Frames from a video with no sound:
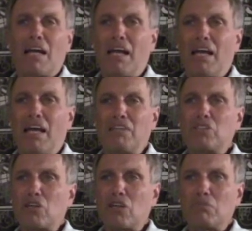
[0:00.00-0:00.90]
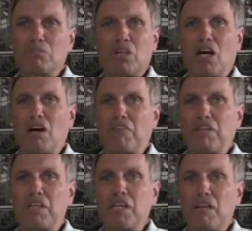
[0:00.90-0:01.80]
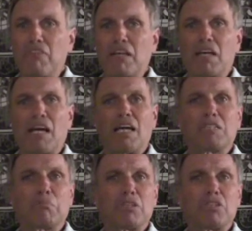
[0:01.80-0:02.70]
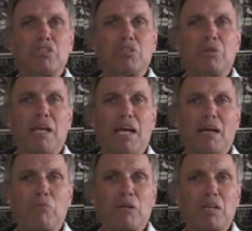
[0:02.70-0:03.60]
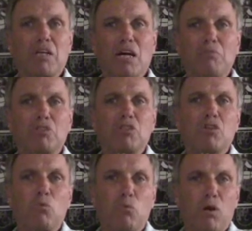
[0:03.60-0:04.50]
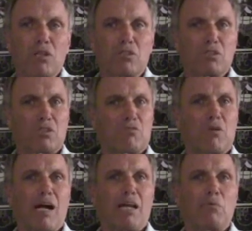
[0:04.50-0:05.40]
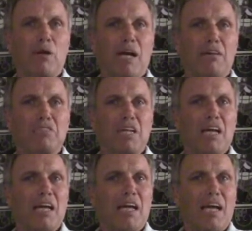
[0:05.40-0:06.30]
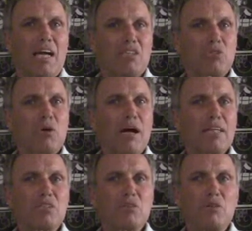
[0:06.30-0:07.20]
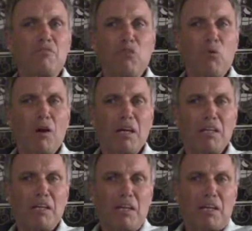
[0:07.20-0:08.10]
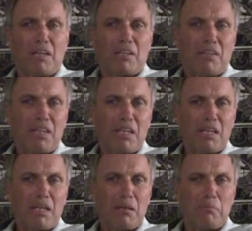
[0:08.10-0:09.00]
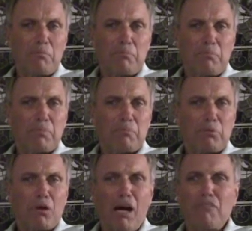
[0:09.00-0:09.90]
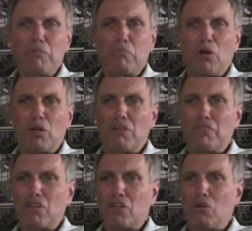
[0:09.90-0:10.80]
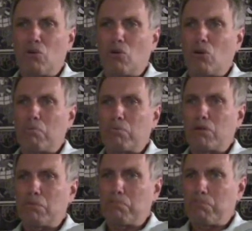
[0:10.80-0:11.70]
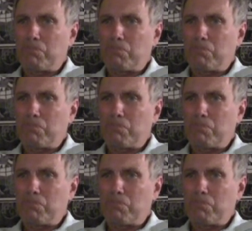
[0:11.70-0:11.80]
in terms of giving as much as you can when it comes to the wonders of riding waves, and trying to avoid the profit motive and the corporate